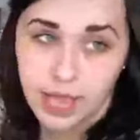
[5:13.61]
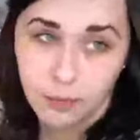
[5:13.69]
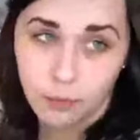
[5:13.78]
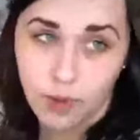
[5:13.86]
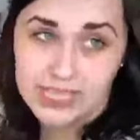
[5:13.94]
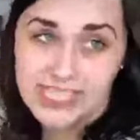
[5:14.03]

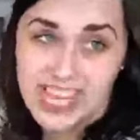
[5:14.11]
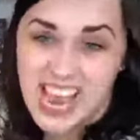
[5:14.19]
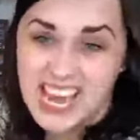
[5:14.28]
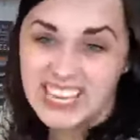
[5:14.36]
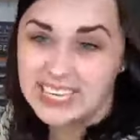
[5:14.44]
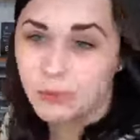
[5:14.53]
And once
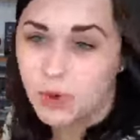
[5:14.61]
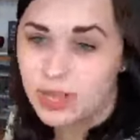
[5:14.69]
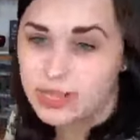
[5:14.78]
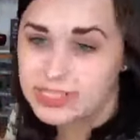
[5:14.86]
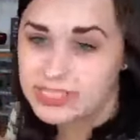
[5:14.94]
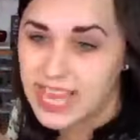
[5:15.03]
I did it
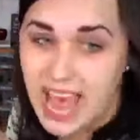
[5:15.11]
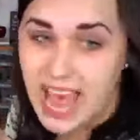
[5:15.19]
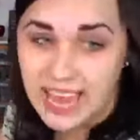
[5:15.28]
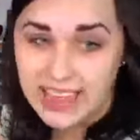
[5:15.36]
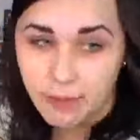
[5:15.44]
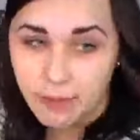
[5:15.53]
once,
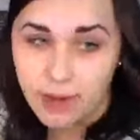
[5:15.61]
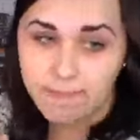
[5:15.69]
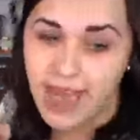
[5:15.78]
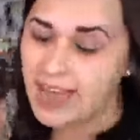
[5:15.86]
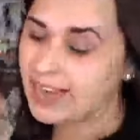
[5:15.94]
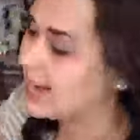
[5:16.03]
I then
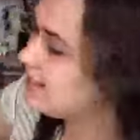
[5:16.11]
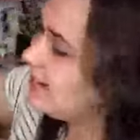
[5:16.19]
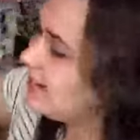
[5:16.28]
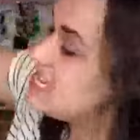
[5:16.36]
went back and did